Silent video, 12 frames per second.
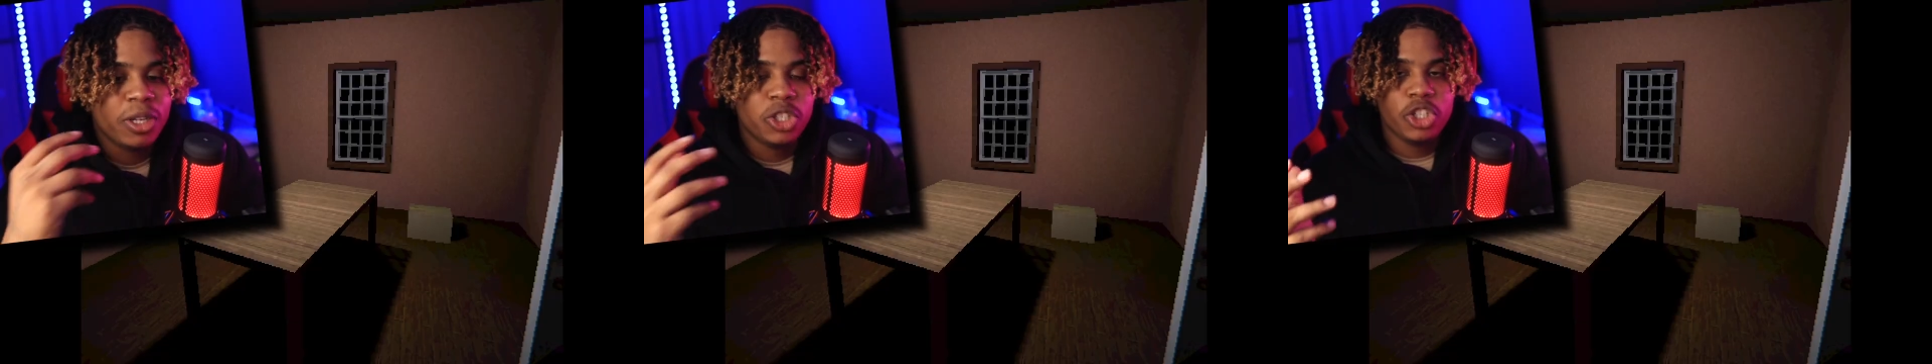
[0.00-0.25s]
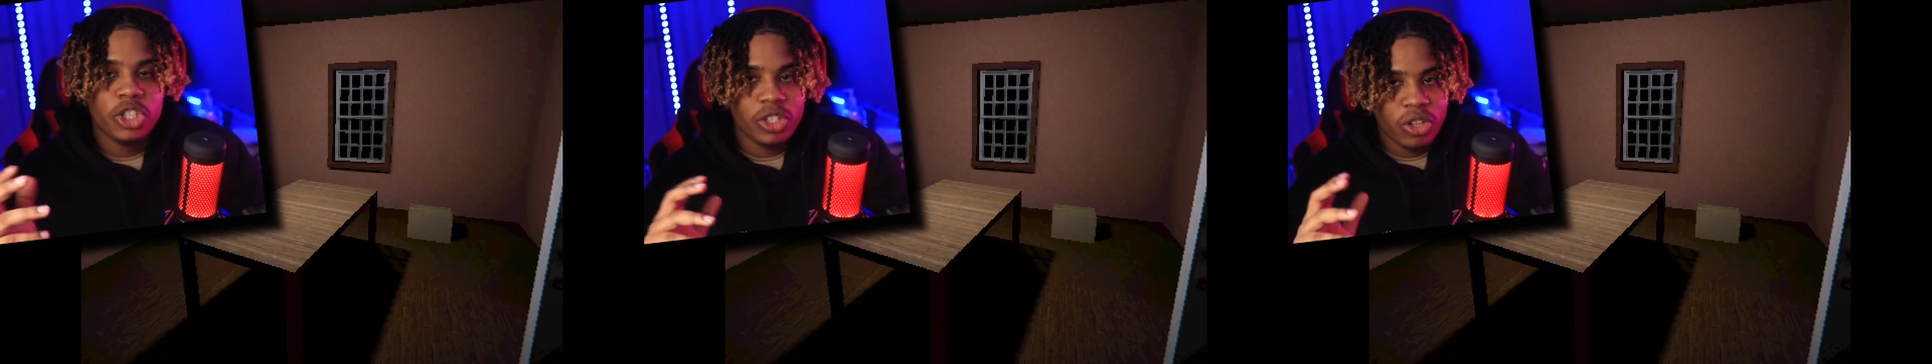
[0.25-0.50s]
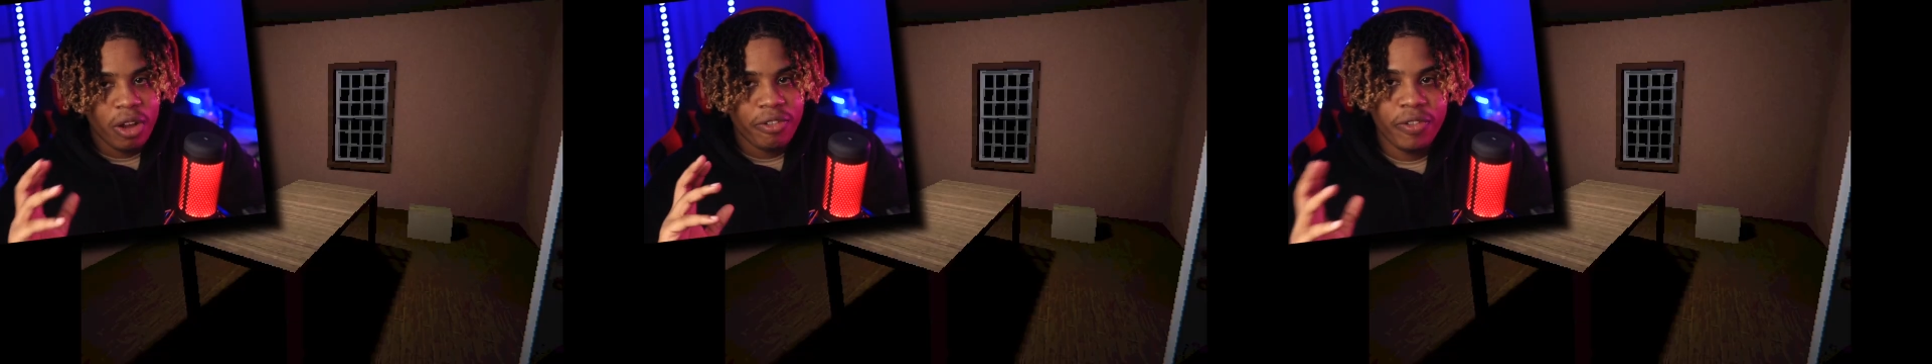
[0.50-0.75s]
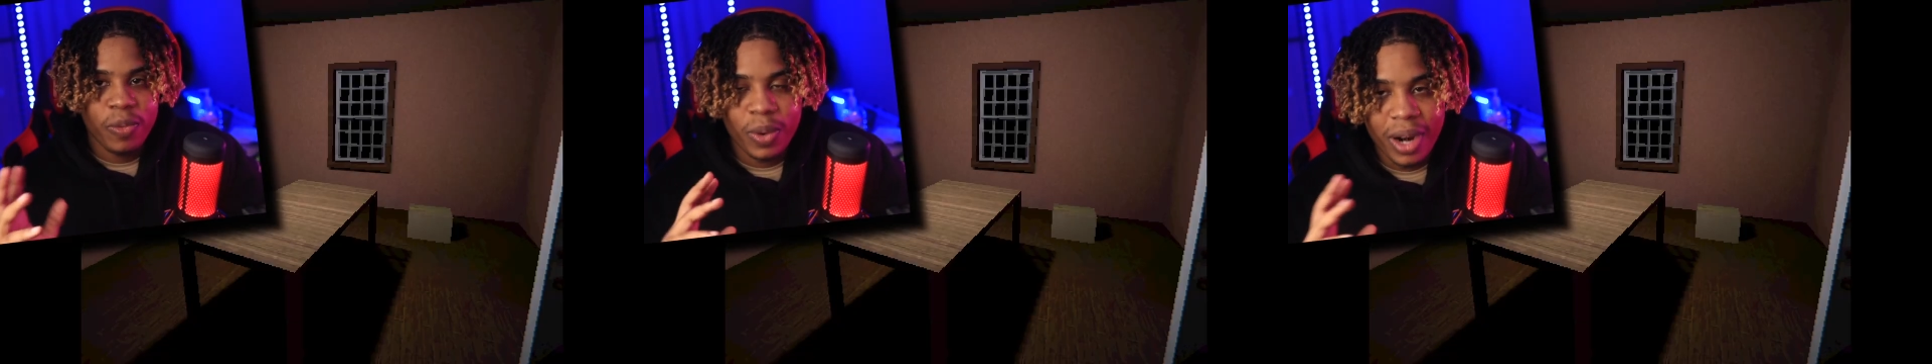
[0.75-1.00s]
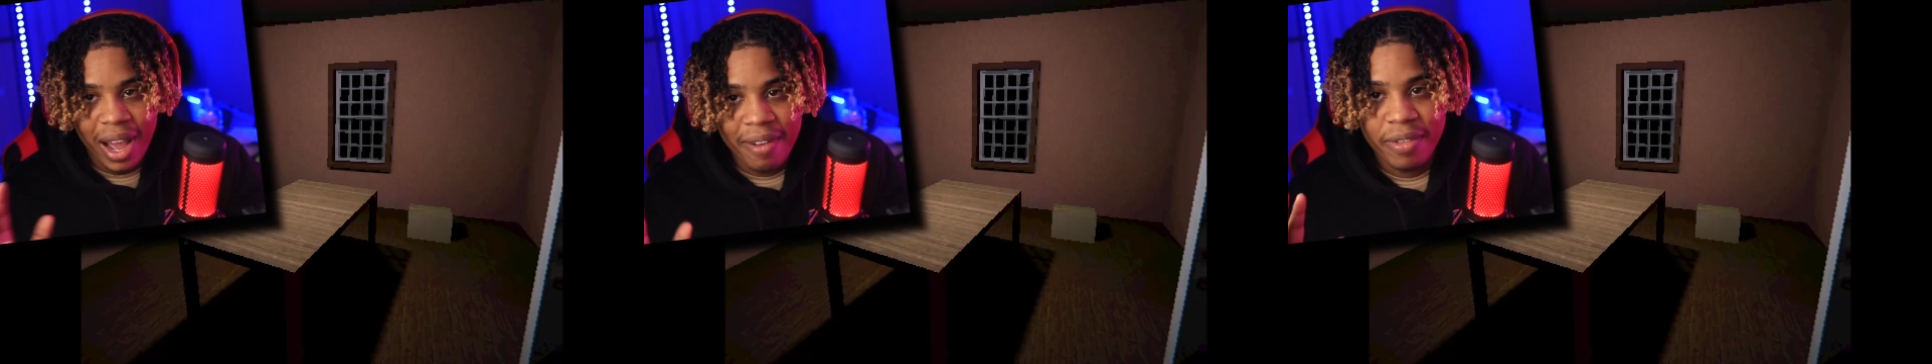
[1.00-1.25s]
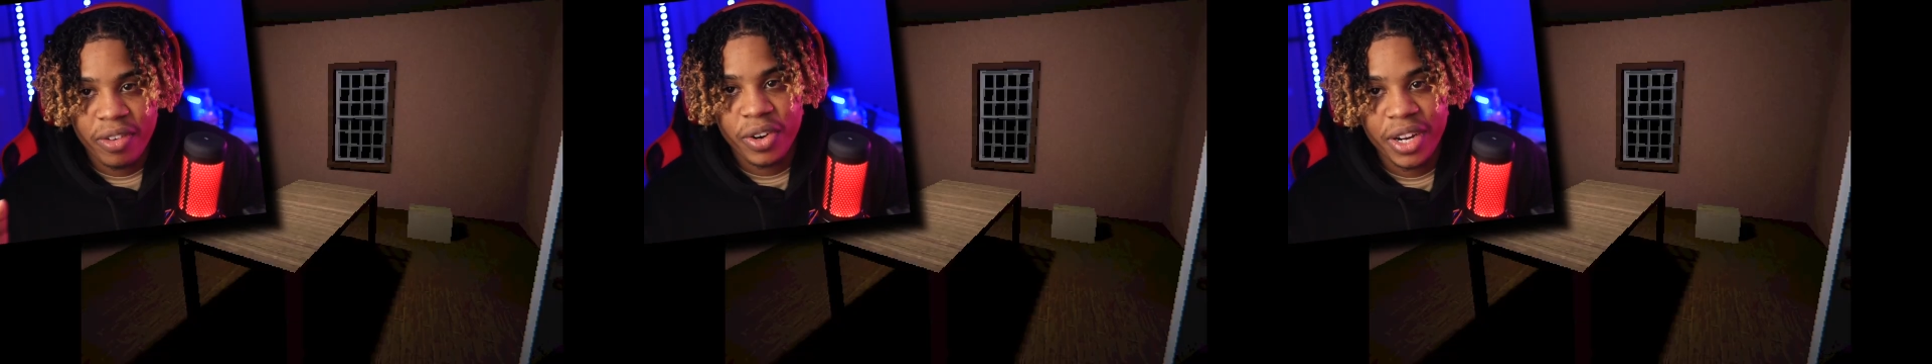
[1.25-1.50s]
But just off of what
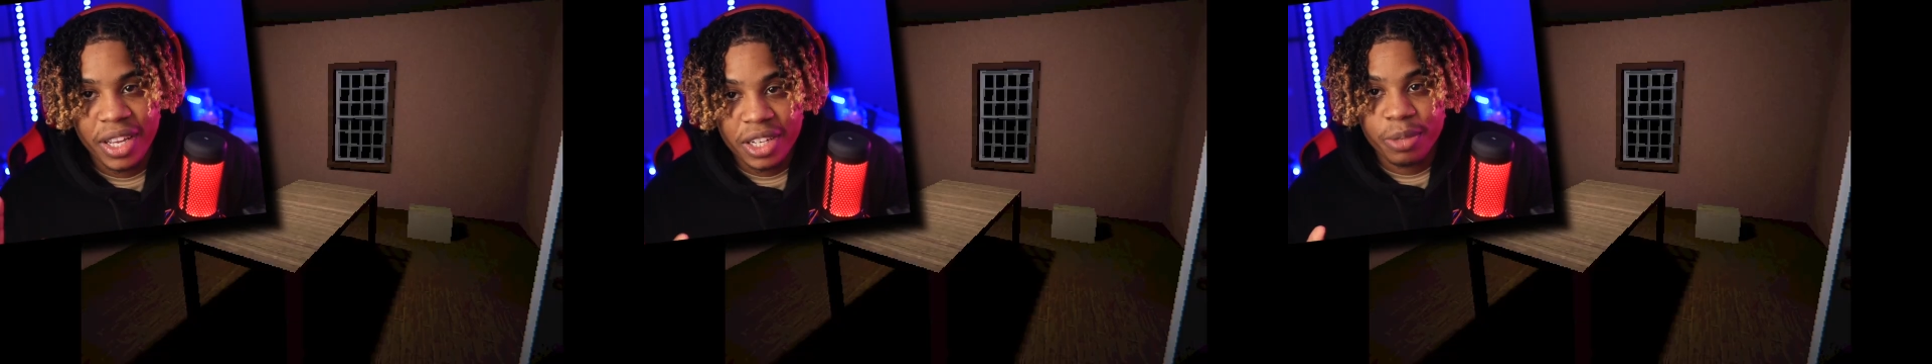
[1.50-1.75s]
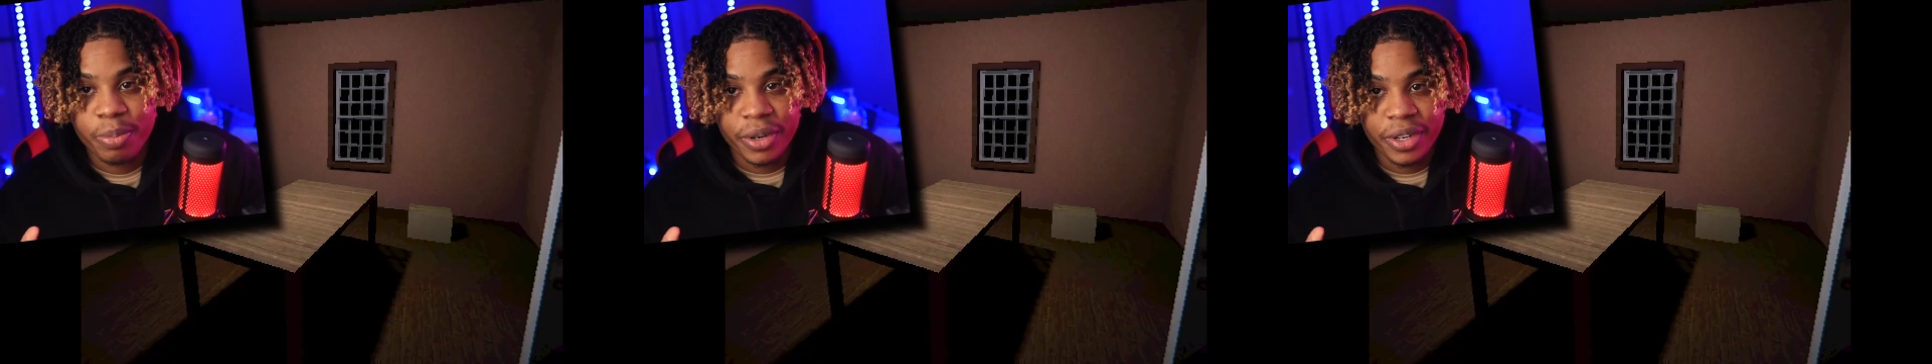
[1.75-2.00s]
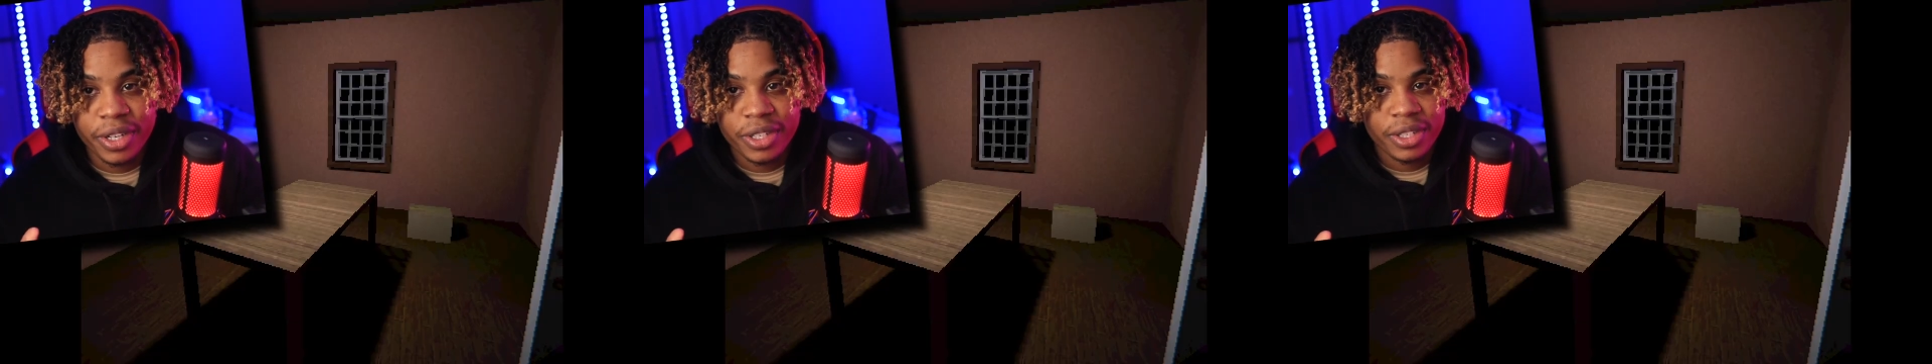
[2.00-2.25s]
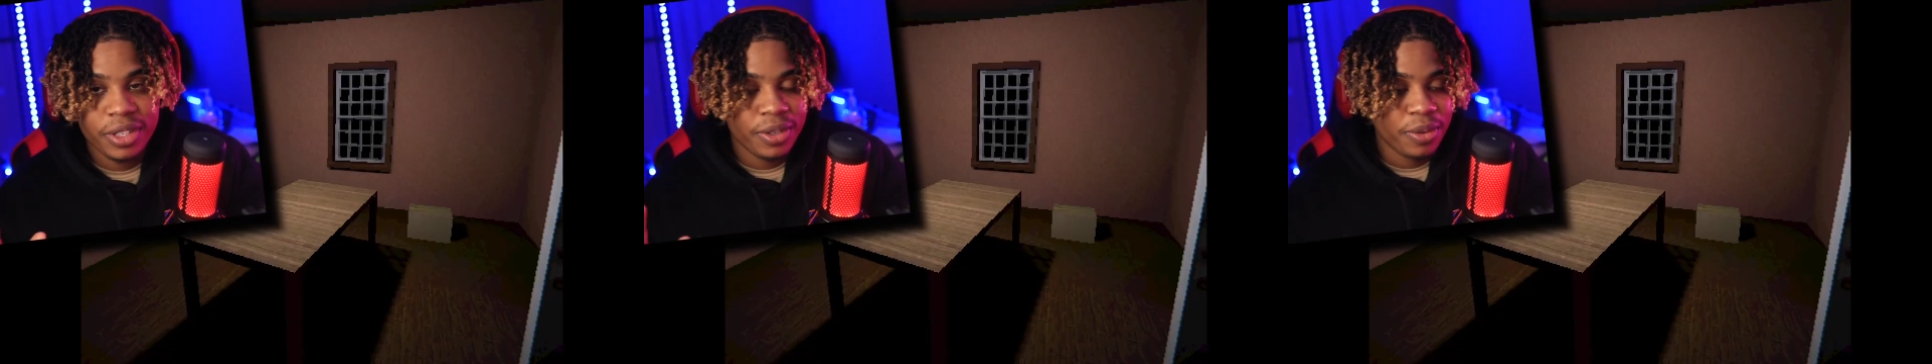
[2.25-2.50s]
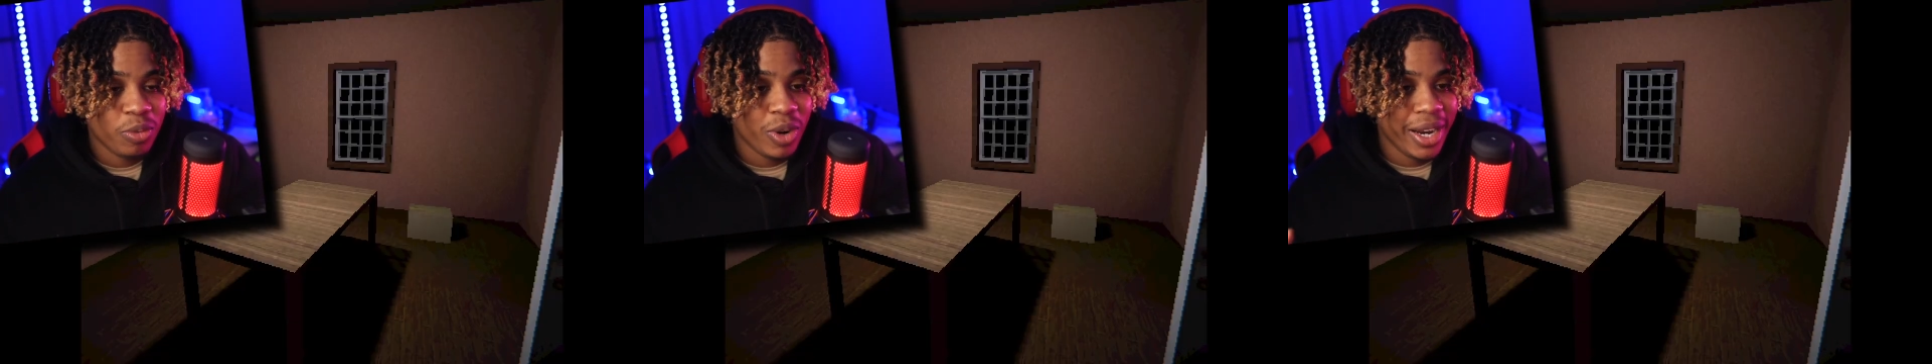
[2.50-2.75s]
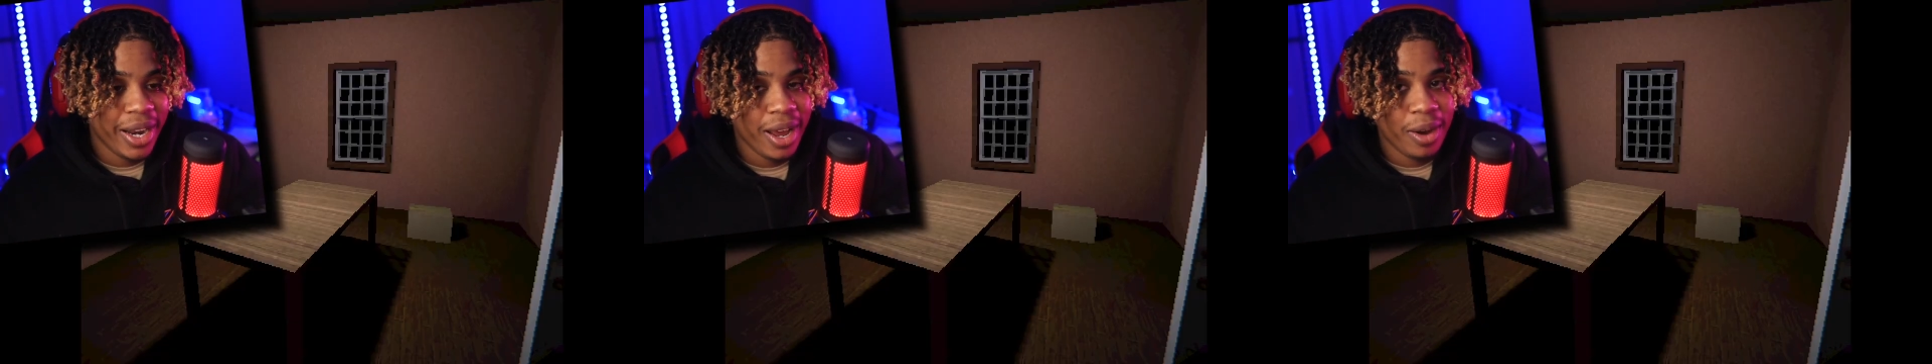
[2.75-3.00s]
I've already experienced
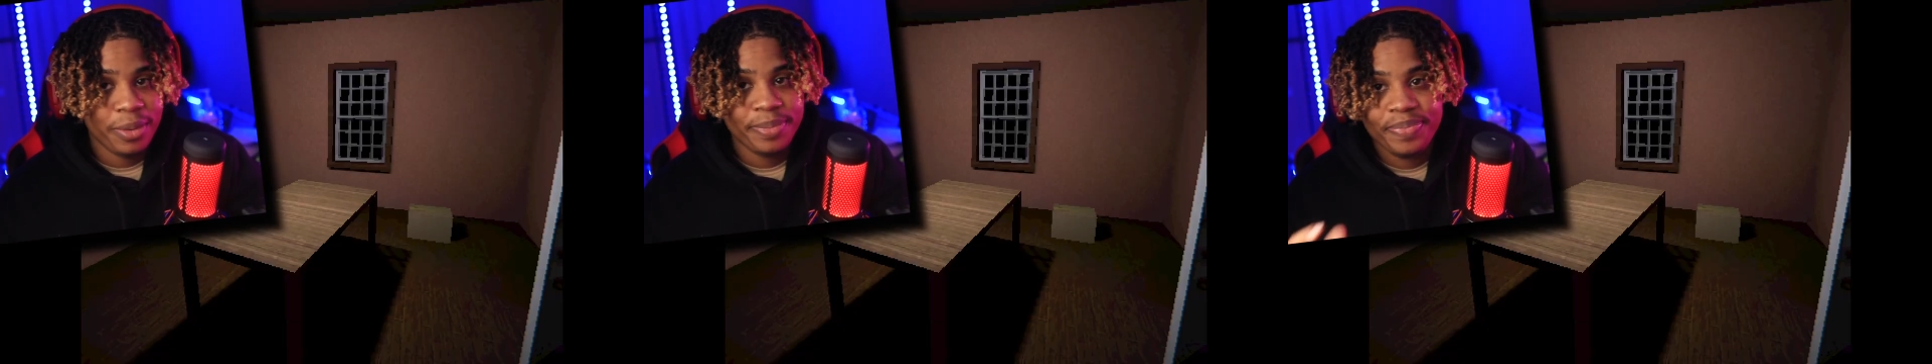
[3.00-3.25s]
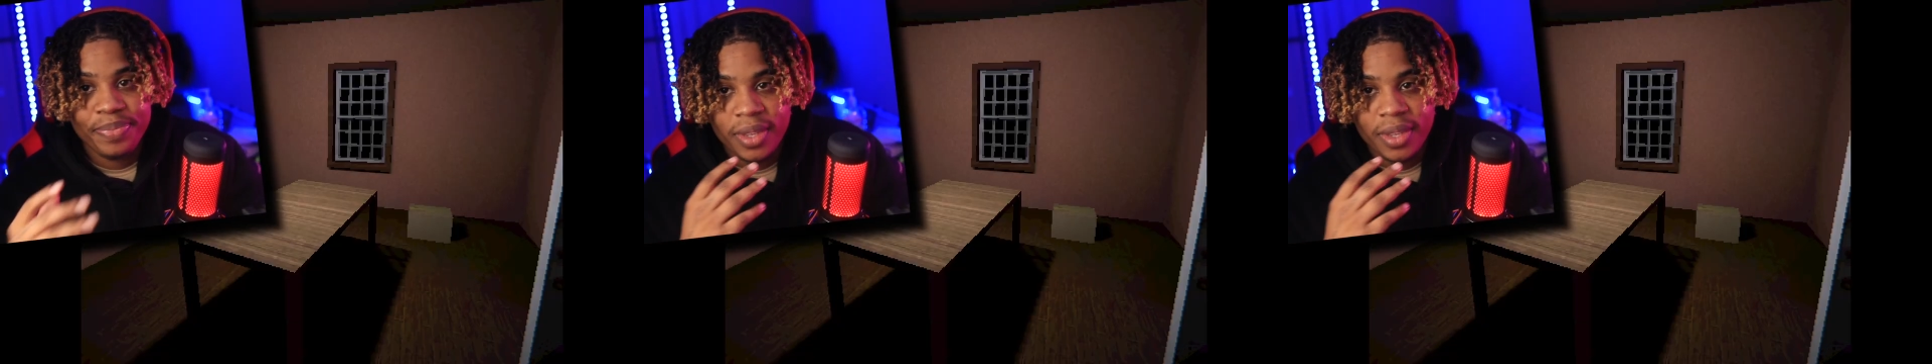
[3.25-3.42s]
right now,